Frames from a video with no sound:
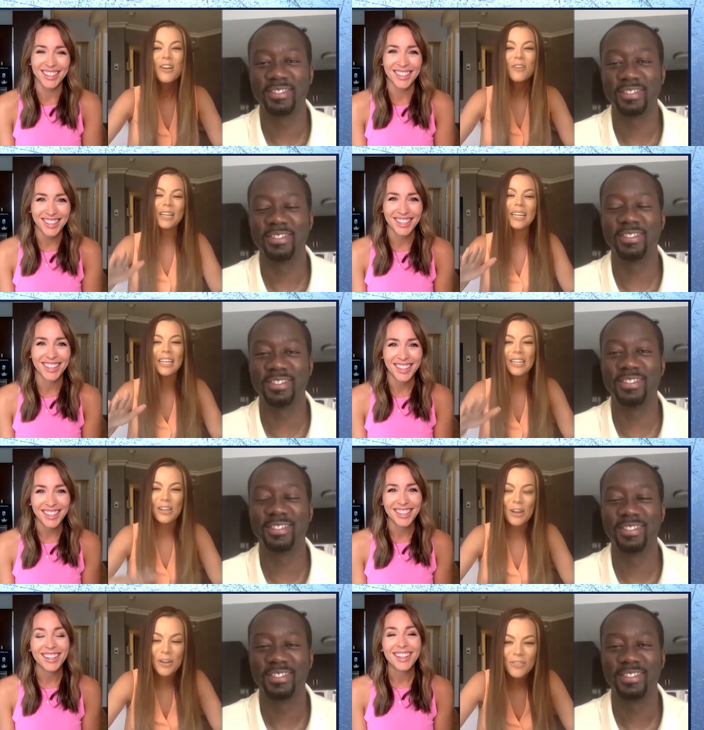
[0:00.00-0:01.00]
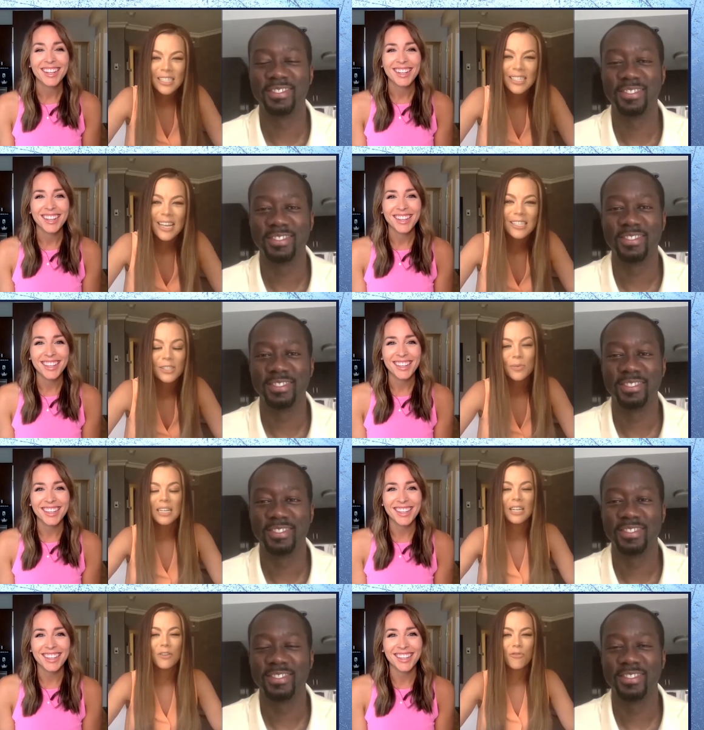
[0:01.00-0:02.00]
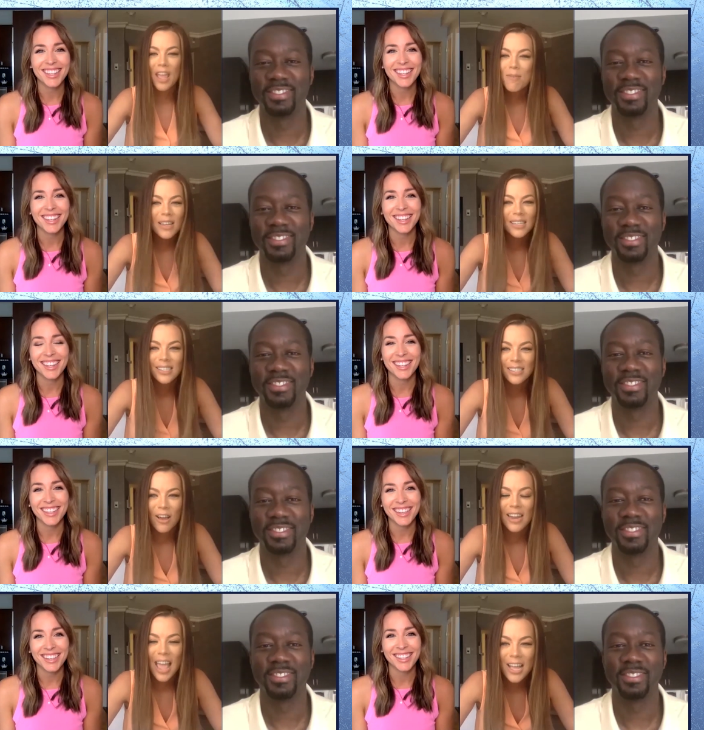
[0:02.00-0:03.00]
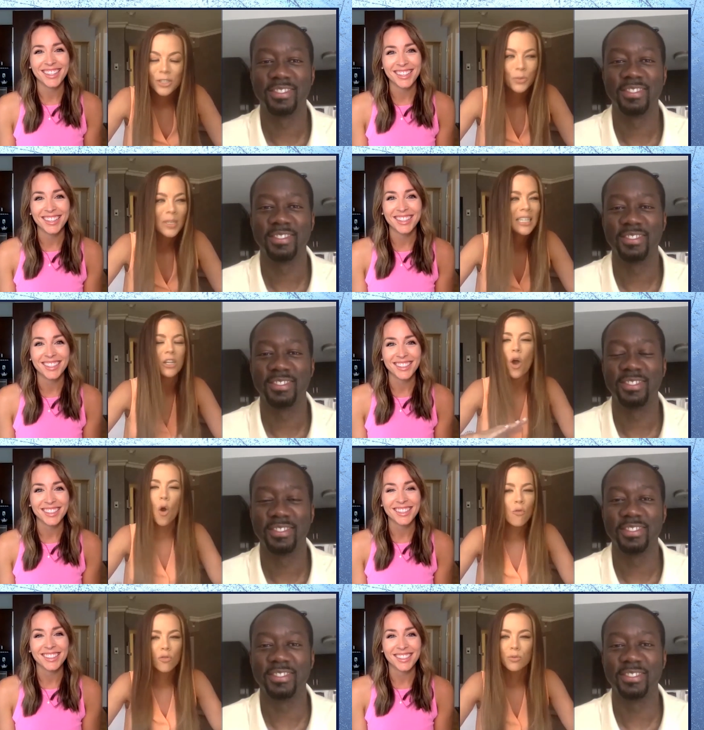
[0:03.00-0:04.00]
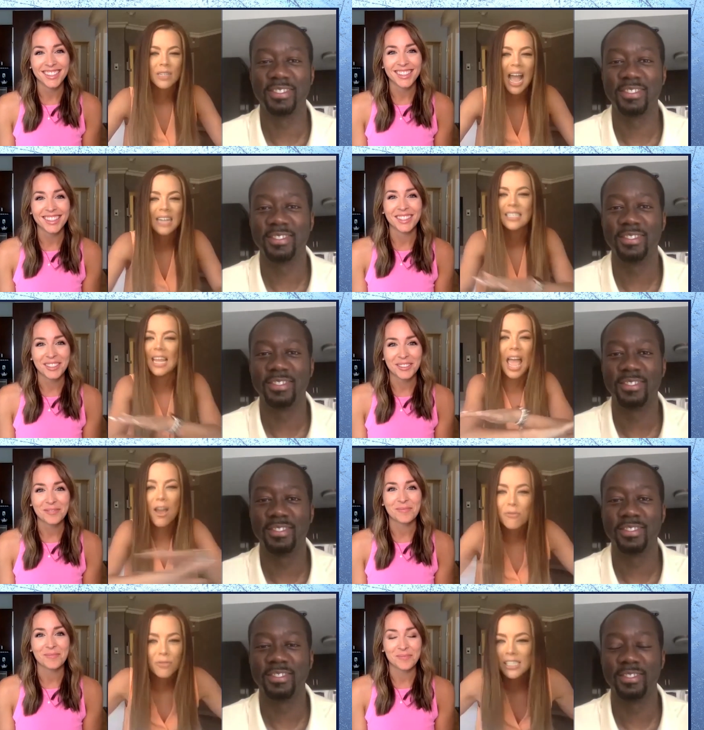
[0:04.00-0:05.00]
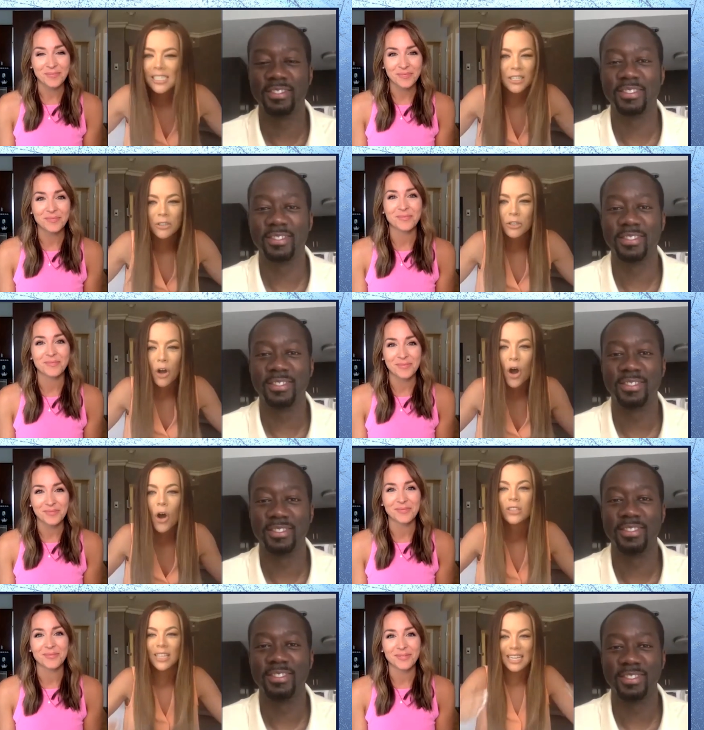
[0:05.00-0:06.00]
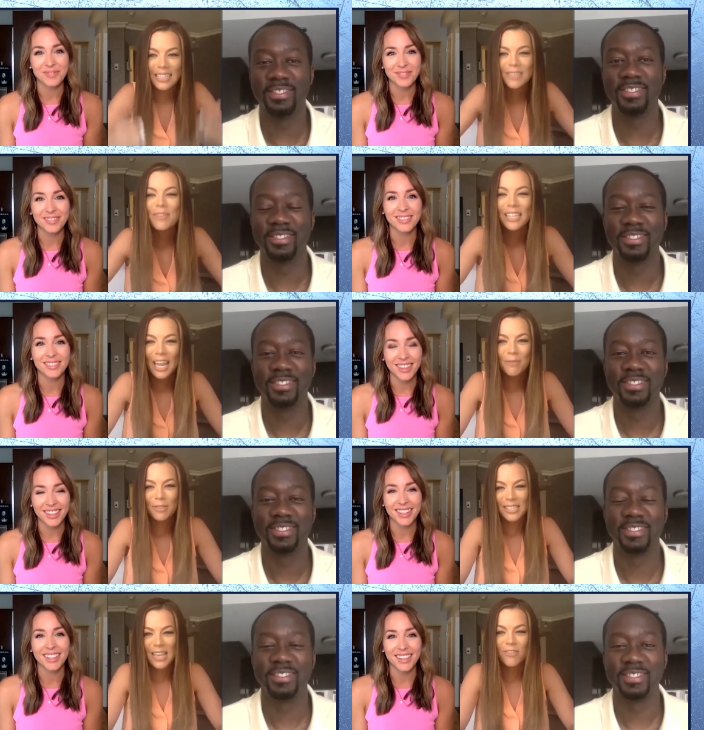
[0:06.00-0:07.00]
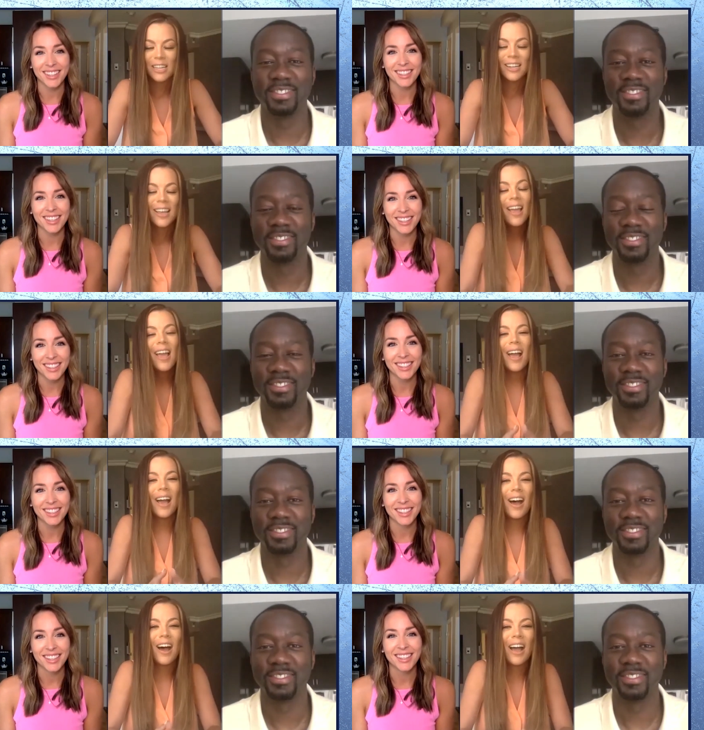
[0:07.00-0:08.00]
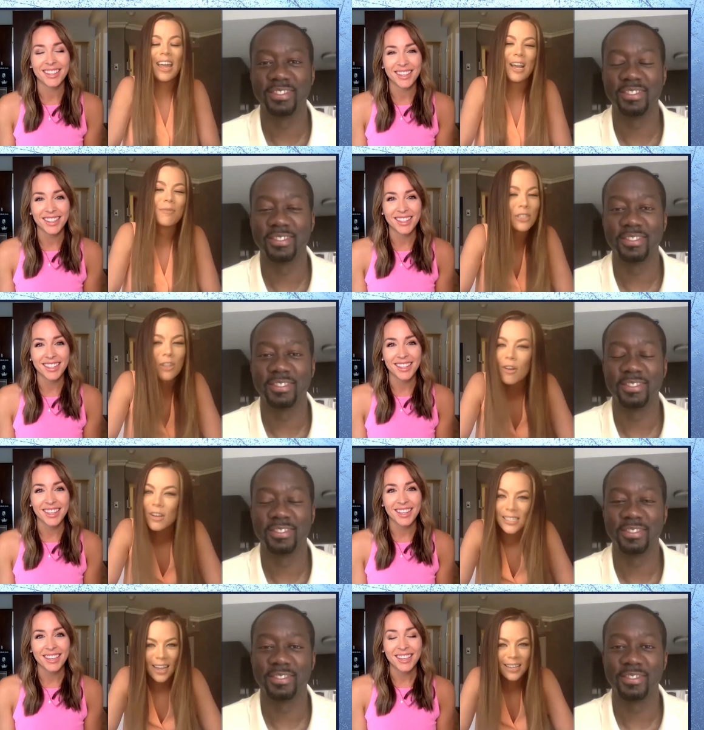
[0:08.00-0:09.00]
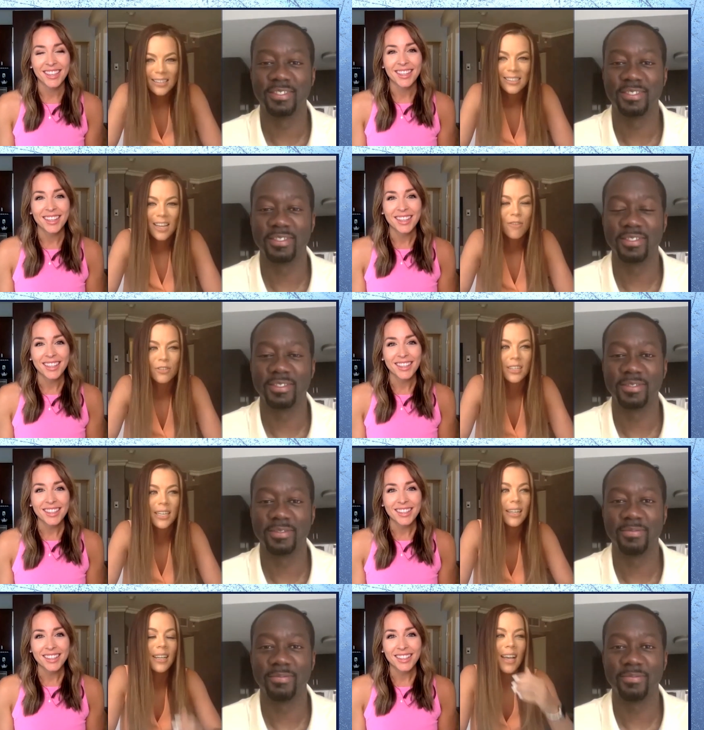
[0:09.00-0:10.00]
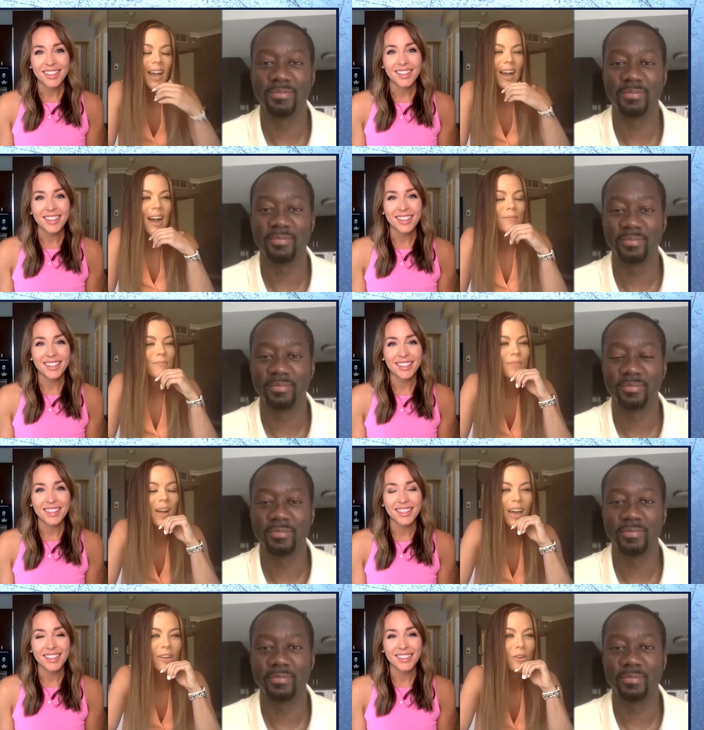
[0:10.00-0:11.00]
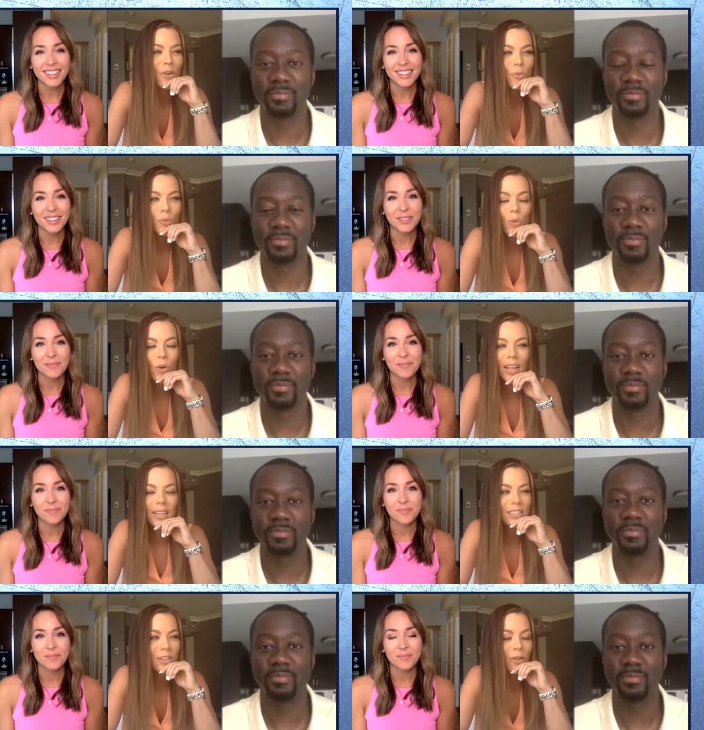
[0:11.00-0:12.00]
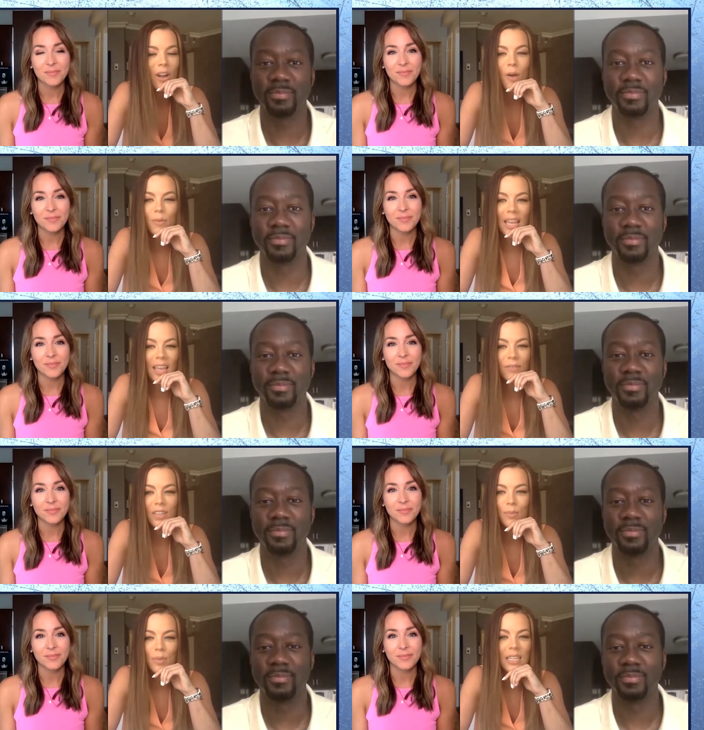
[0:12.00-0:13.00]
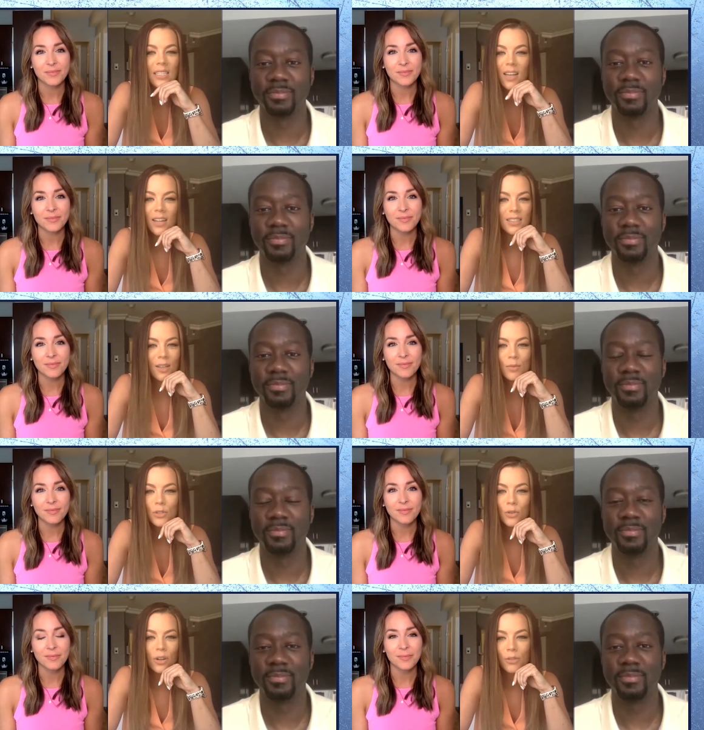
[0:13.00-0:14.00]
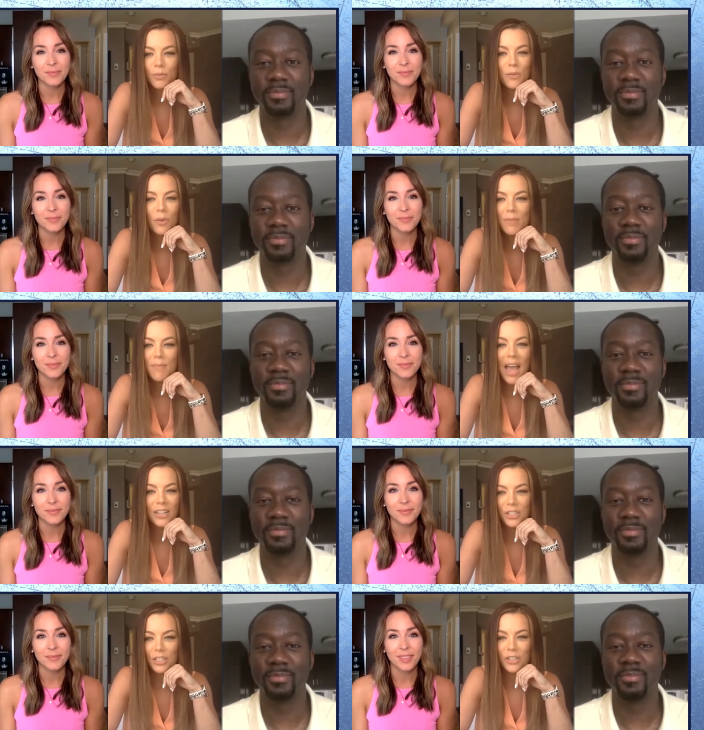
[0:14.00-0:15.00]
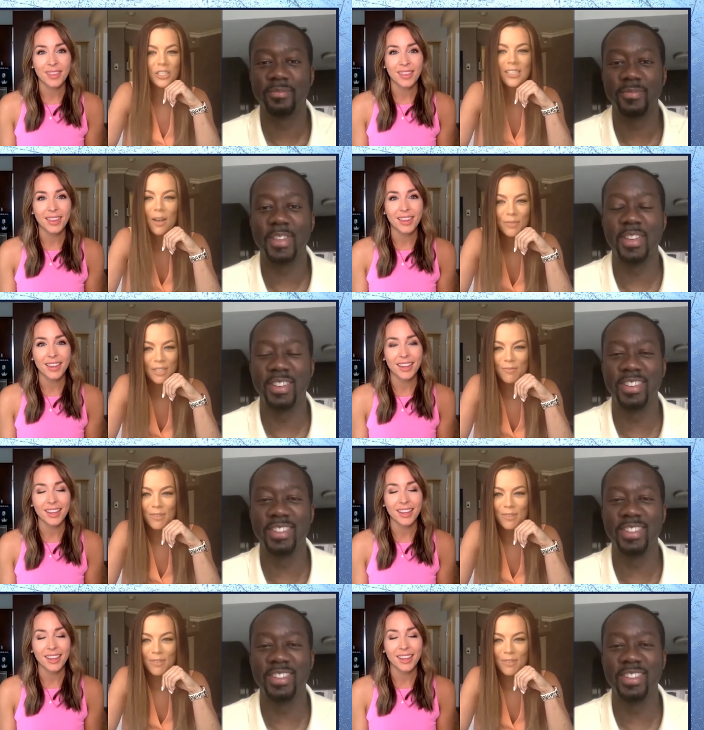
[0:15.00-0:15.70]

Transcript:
Speaker 1: We need nervousness. We need fan bases on edge. We need to overreact to every single call. Like, give me Game 7. And I'm so excited to cover it. I don't know what is going on with AV, but he's got some sort of 3-1 magic or something,